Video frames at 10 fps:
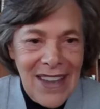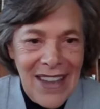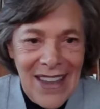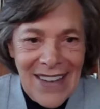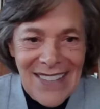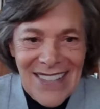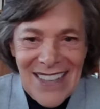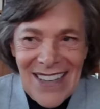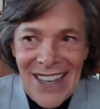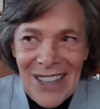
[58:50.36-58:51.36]
And
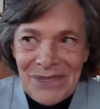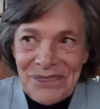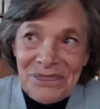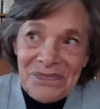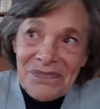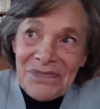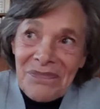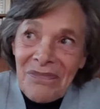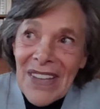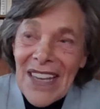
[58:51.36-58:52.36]

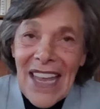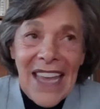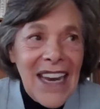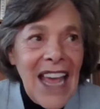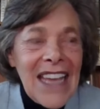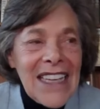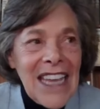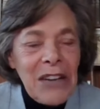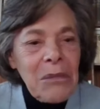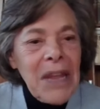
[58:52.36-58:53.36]
I
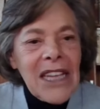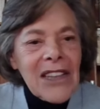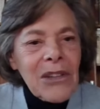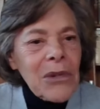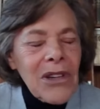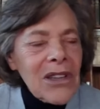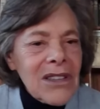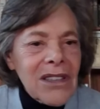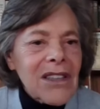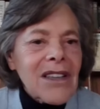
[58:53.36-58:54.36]
can make the
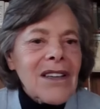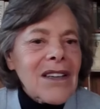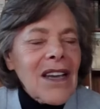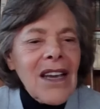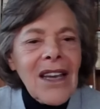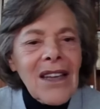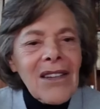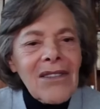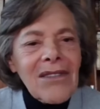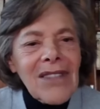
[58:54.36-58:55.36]
world
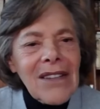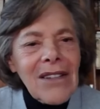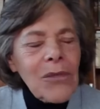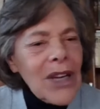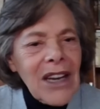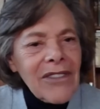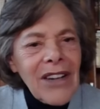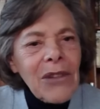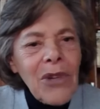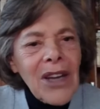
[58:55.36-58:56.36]

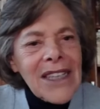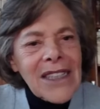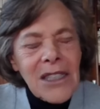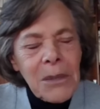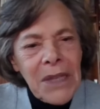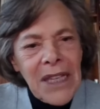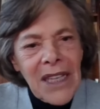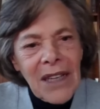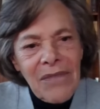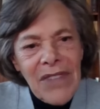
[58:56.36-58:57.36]
whatever I want it to
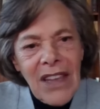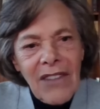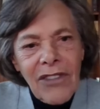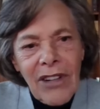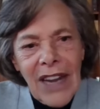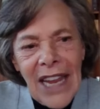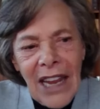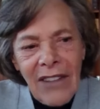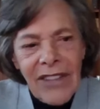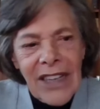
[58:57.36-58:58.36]
be. For
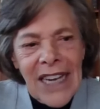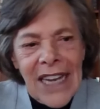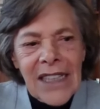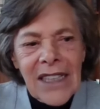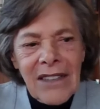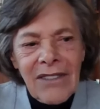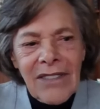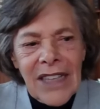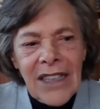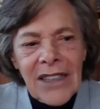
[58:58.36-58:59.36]
every negative,
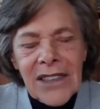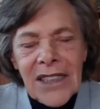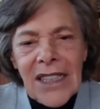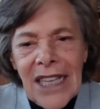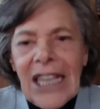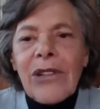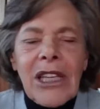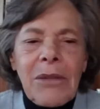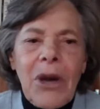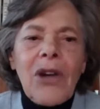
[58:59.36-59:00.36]
there's an
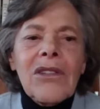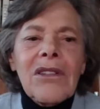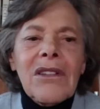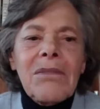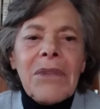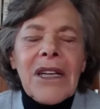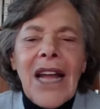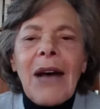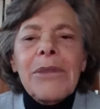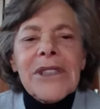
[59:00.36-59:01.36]
equally potent but
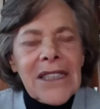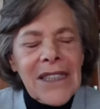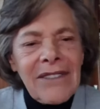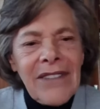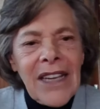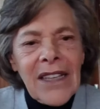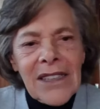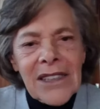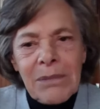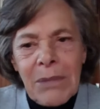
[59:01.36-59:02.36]
oppositely
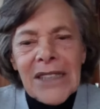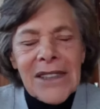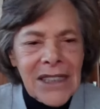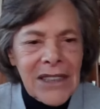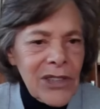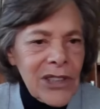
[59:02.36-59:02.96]
valenced positive